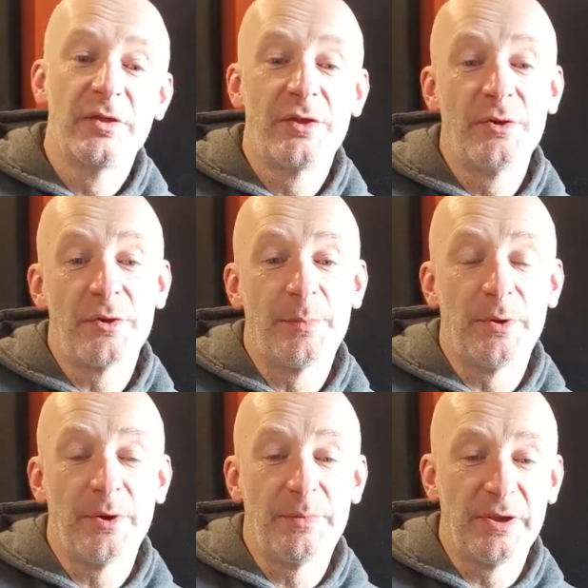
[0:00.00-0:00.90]
the note
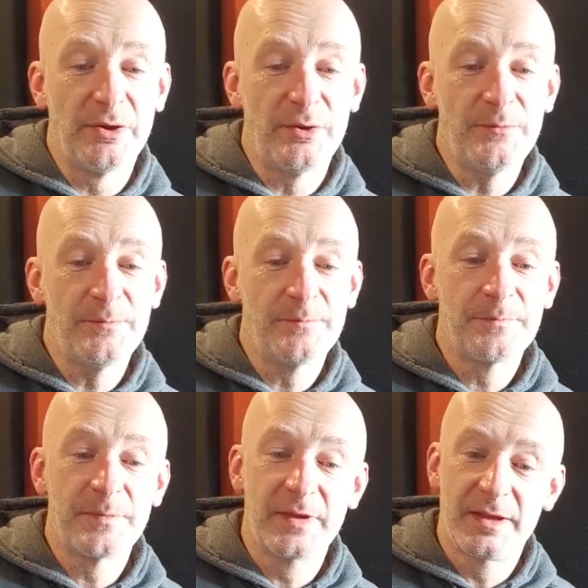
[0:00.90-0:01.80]
below,
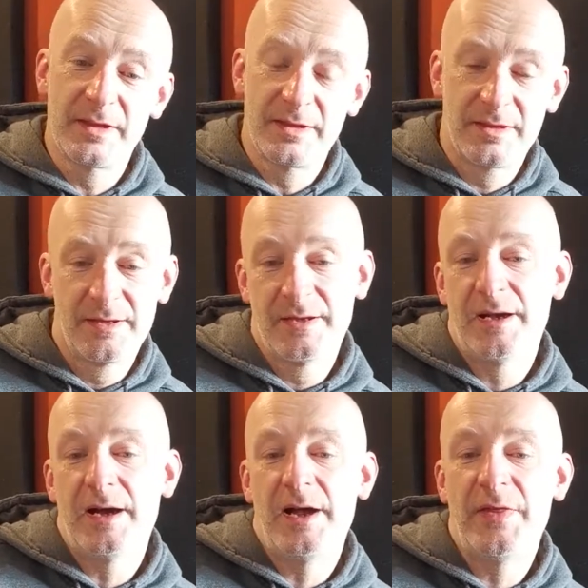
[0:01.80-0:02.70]

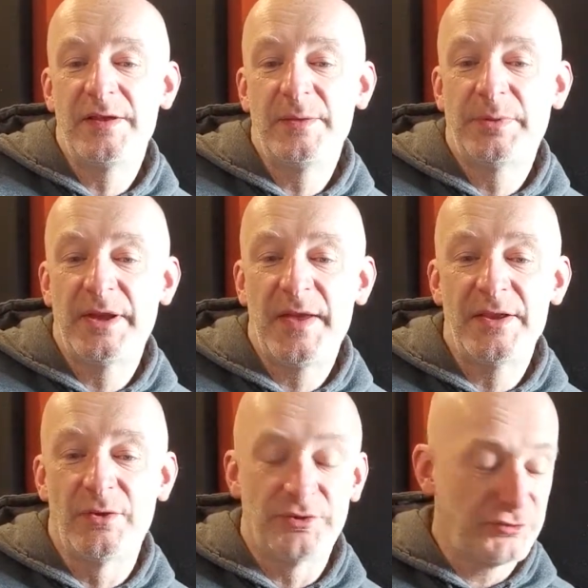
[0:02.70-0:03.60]
and then you play that note.